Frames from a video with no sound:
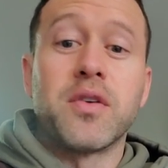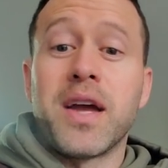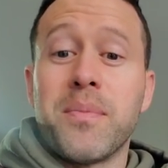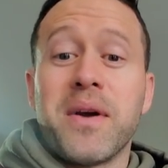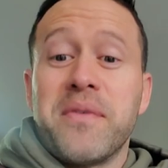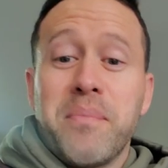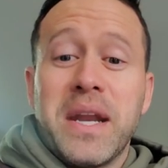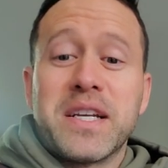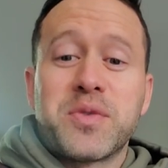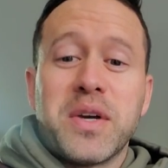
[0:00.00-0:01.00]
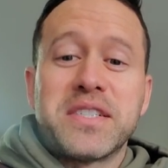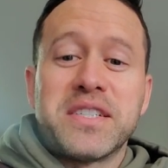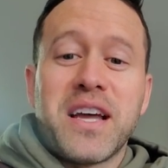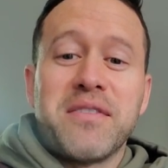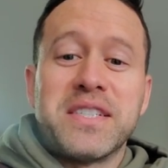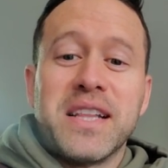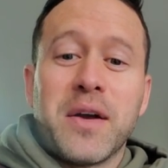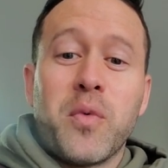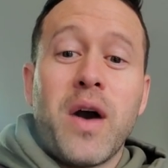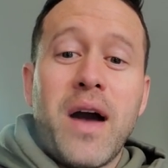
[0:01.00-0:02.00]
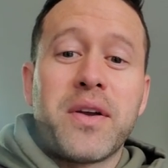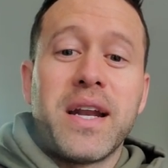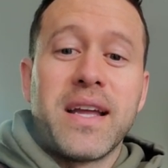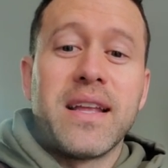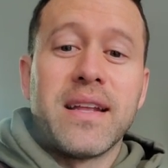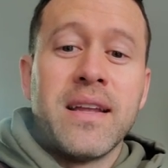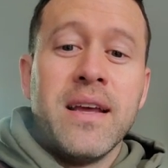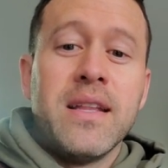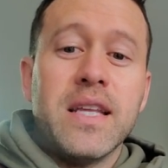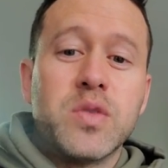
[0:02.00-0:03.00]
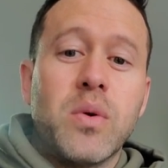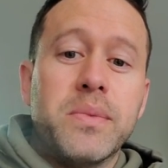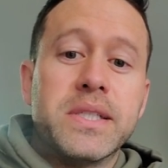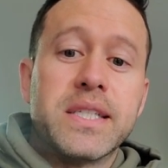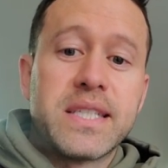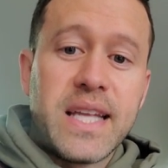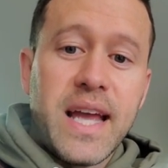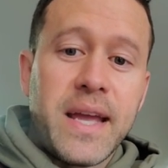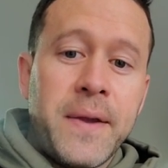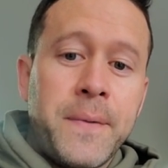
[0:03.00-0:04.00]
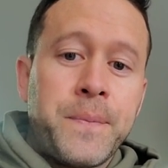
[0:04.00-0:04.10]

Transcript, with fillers: Okay, my, my next question is obviously like, well, how can I get this woman to stay?